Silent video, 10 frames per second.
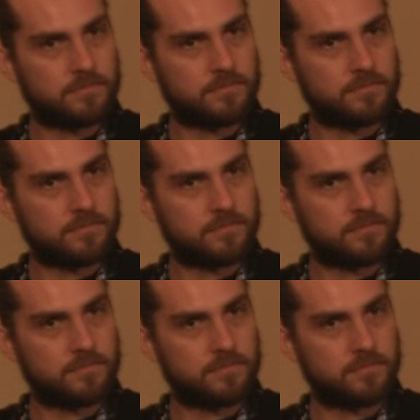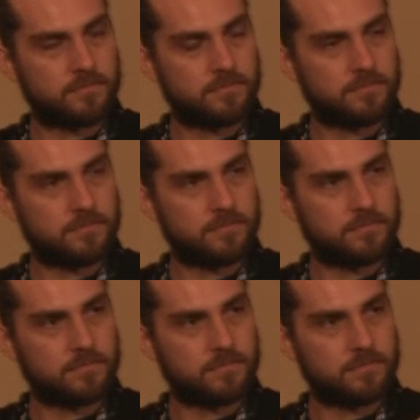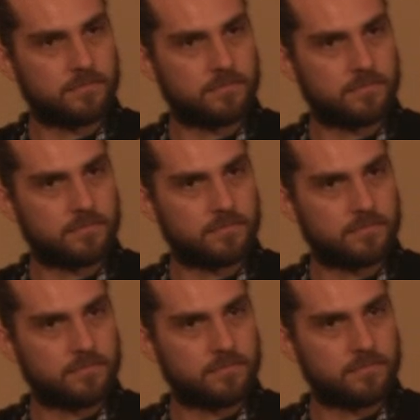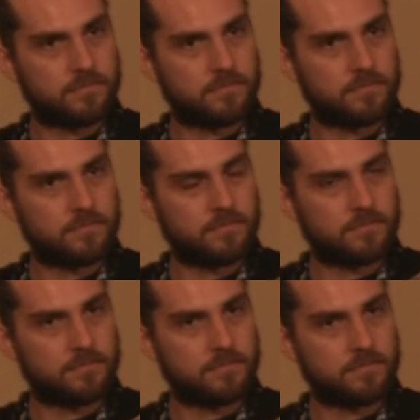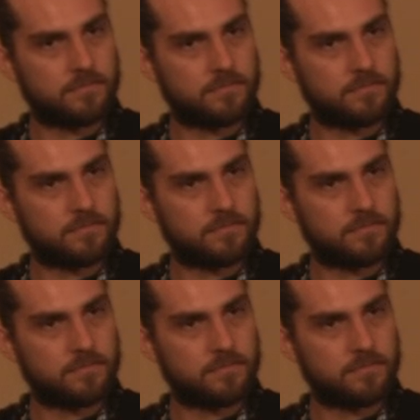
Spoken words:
(not speaking)